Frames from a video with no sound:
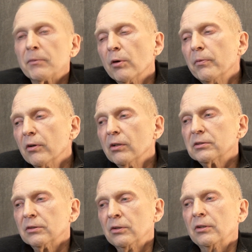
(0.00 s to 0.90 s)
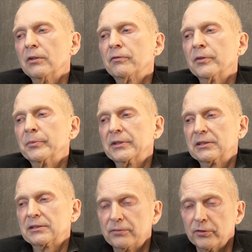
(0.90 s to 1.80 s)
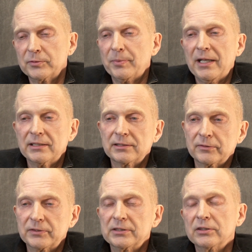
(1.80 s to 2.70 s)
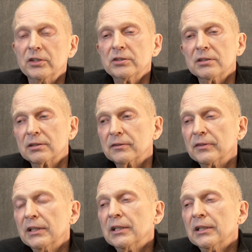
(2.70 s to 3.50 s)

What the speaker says: What we also learned from this first pass of this initiative